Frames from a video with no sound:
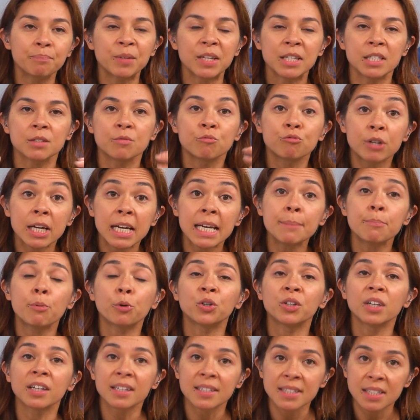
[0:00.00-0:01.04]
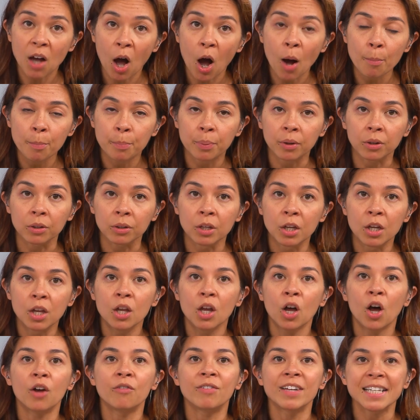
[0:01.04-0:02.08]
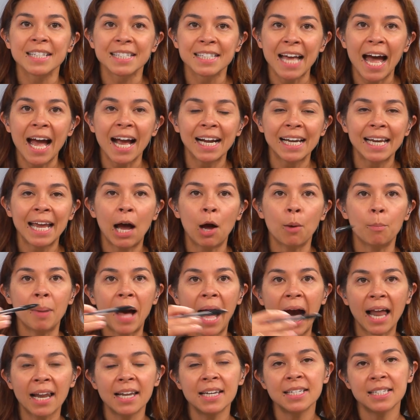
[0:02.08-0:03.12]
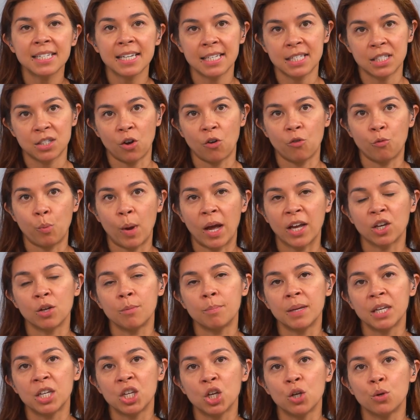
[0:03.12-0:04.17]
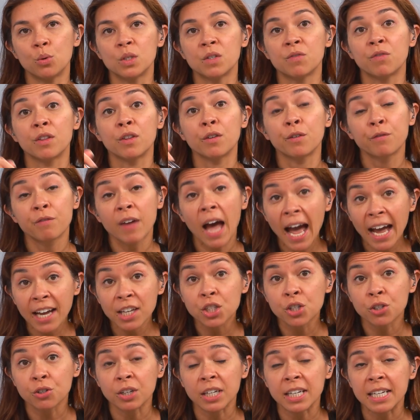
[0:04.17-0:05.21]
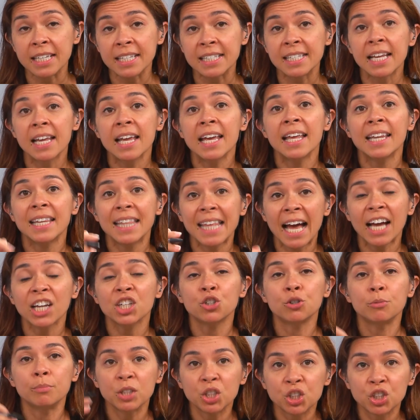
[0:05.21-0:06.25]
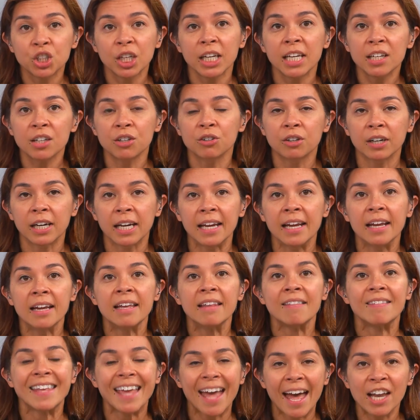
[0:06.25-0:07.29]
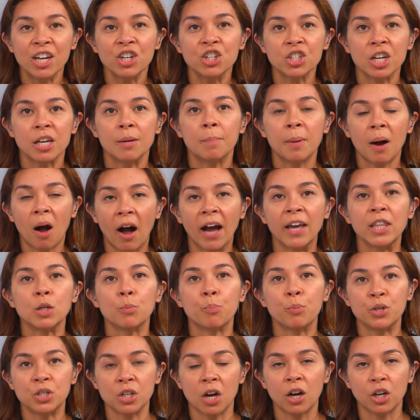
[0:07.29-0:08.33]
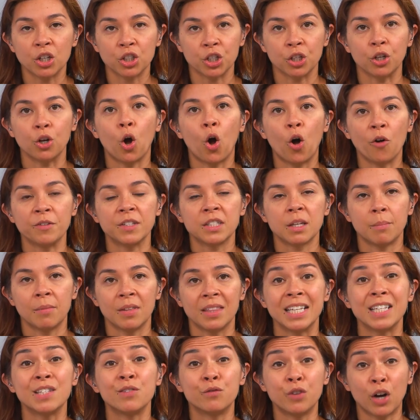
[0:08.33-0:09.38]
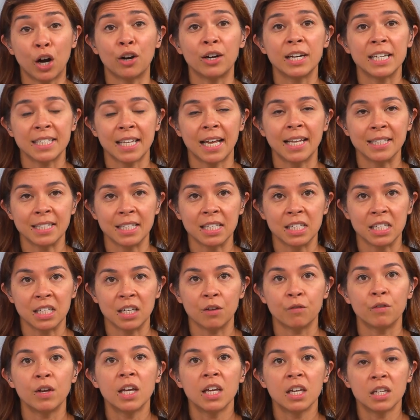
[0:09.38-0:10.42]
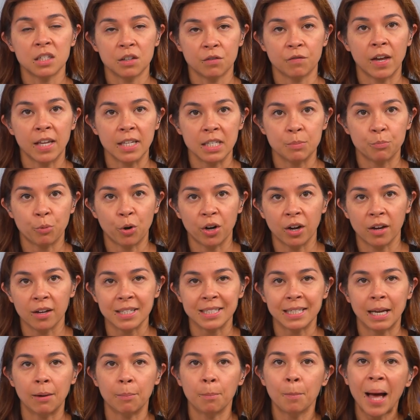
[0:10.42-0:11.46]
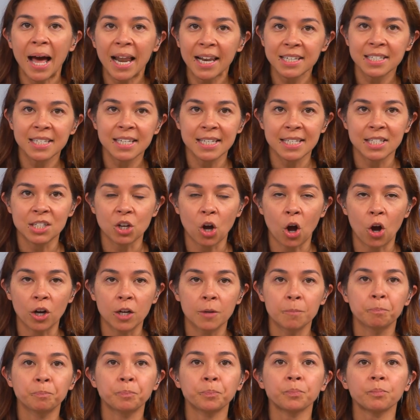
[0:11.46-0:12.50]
example of exactly how Palantir software can be used for the factories, the actual machinery, the engine behind the production of some of these very sensitive defense products. Now, Palantir stock,